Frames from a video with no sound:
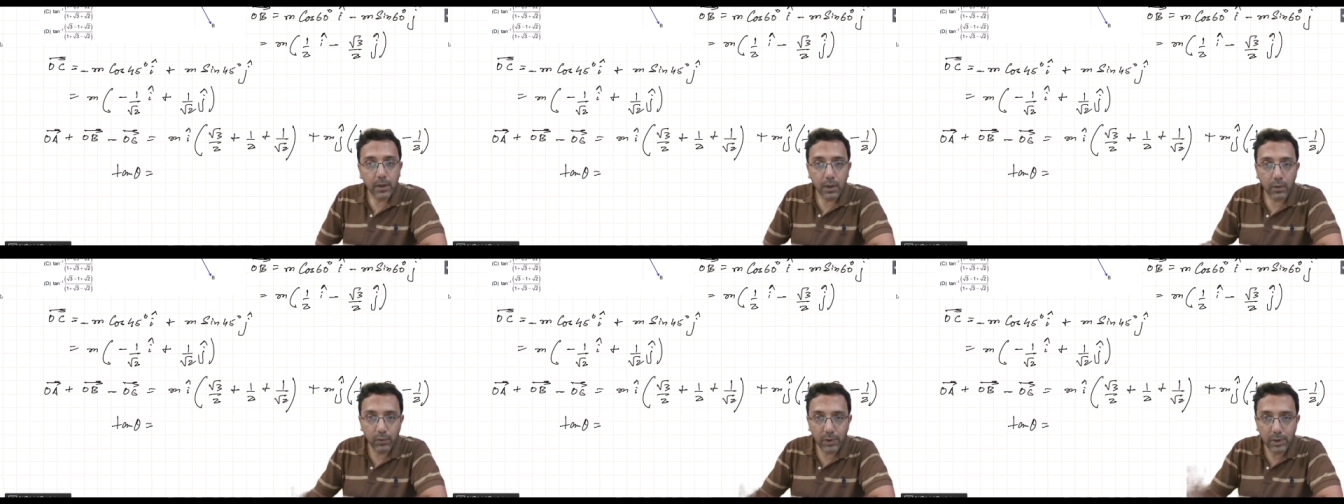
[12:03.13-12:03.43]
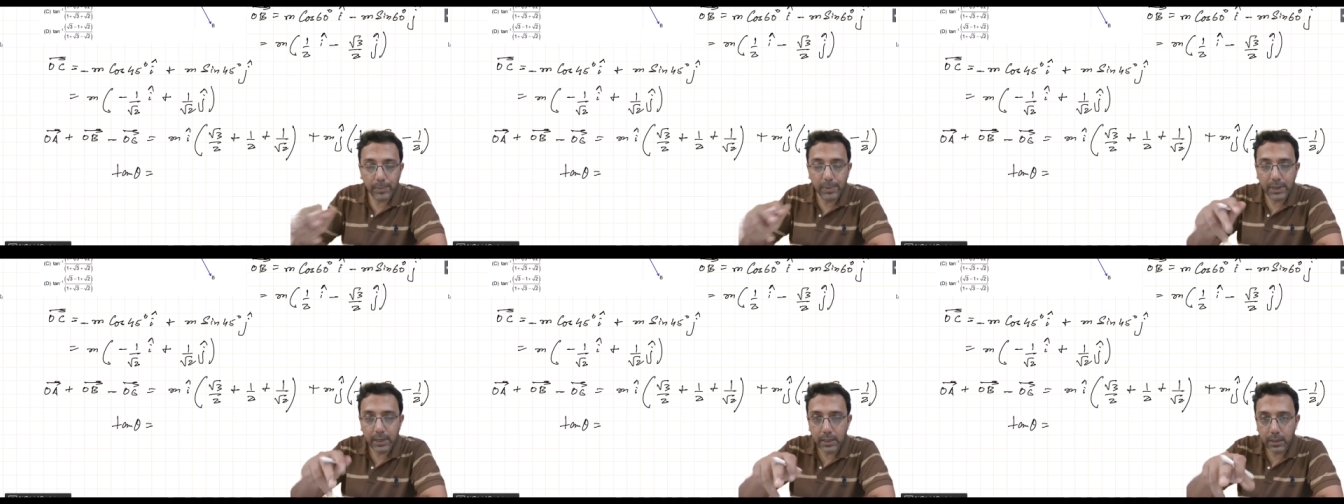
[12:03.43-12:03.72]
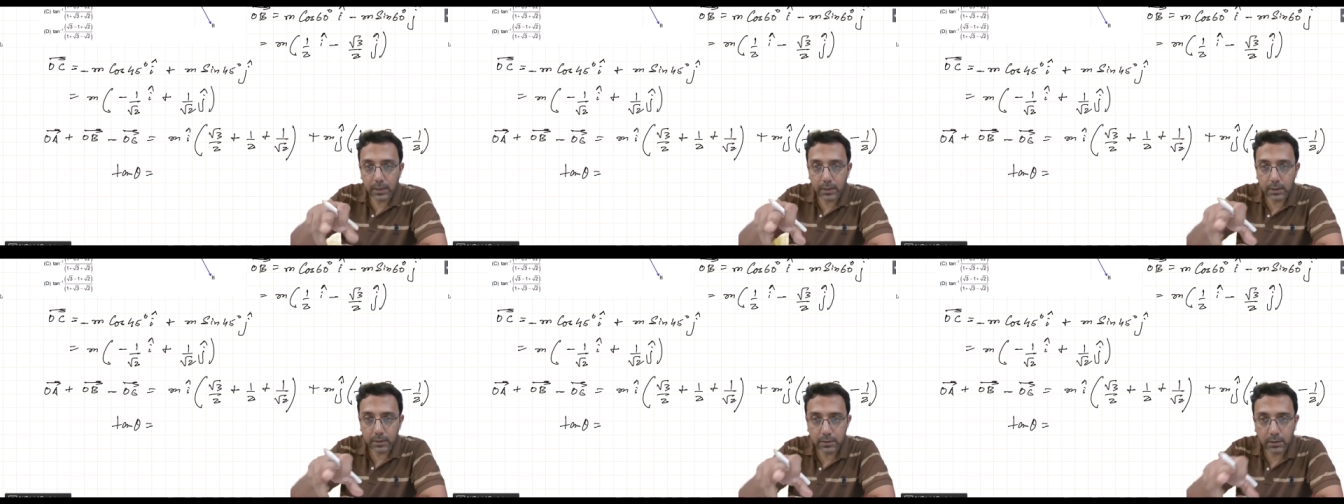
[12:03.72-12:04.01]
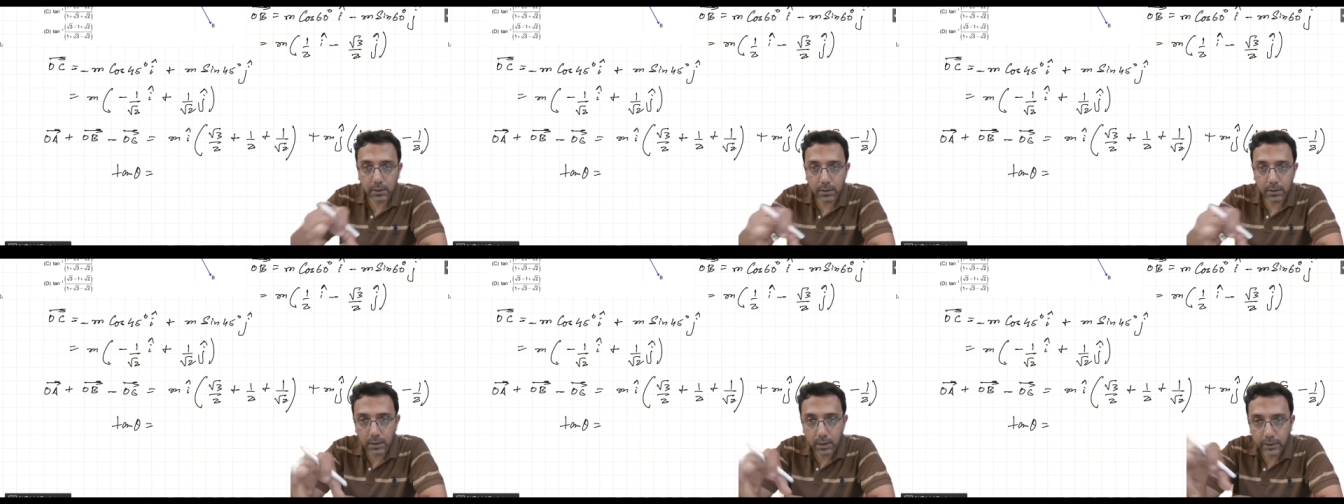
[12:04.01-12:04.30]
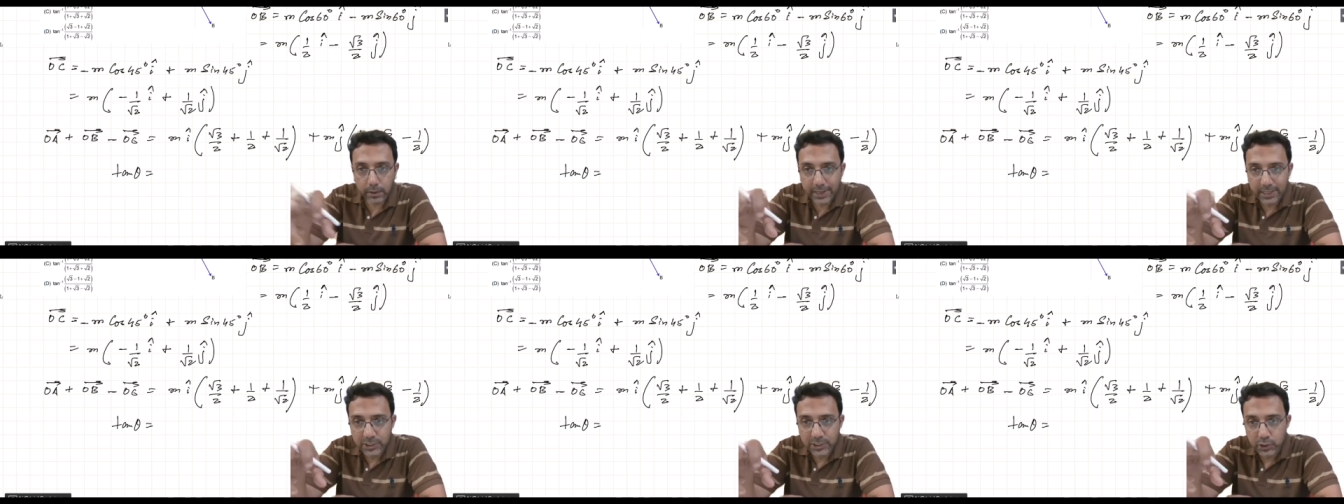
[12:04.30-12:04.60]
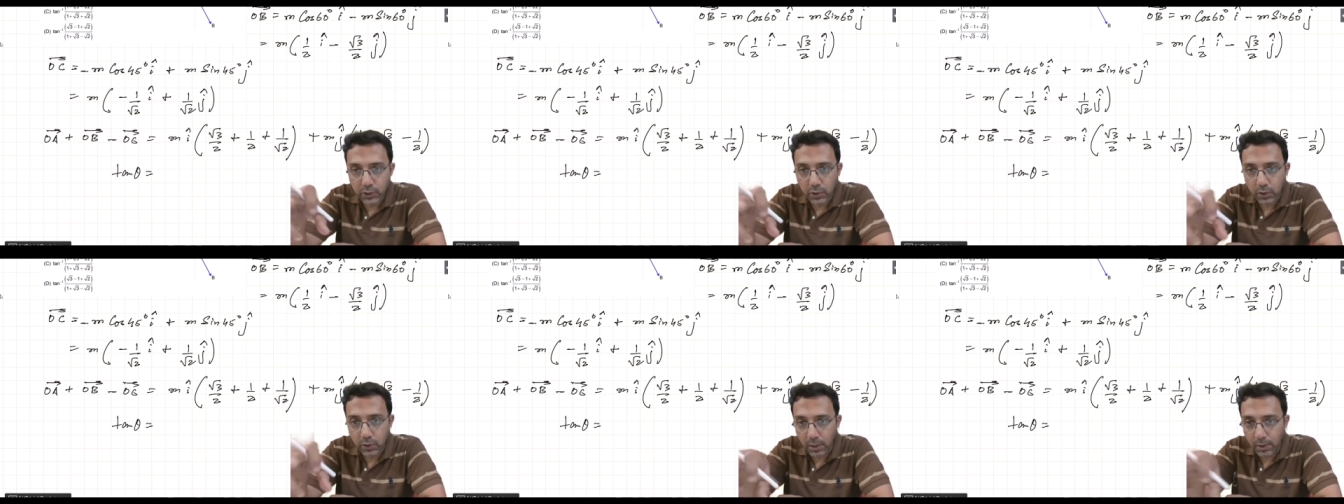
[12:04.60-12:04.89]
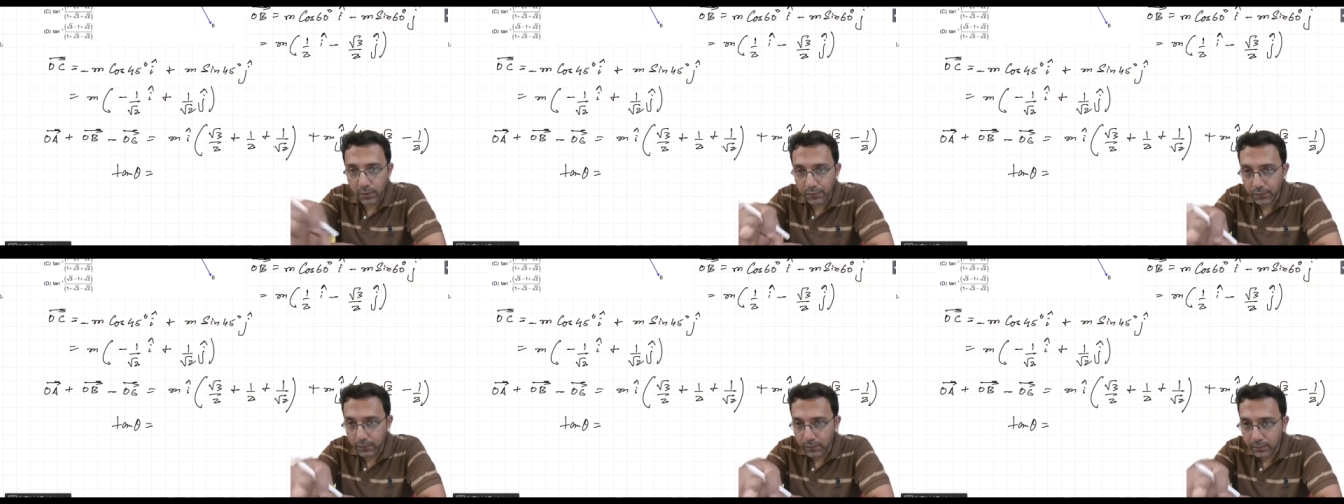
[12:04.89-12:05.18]
will be the
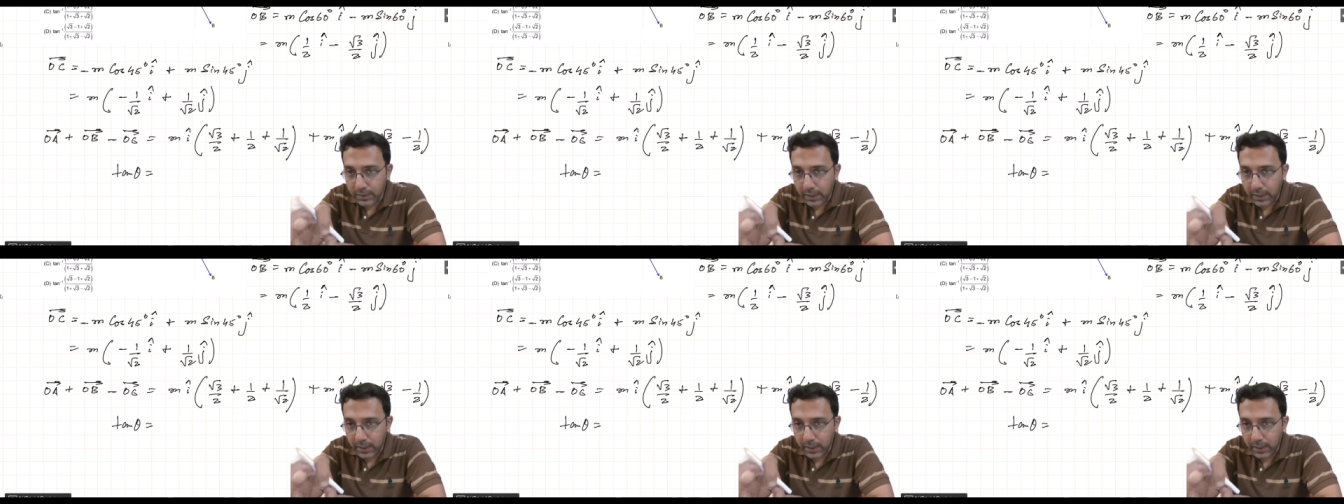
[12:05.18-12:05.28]
ratio of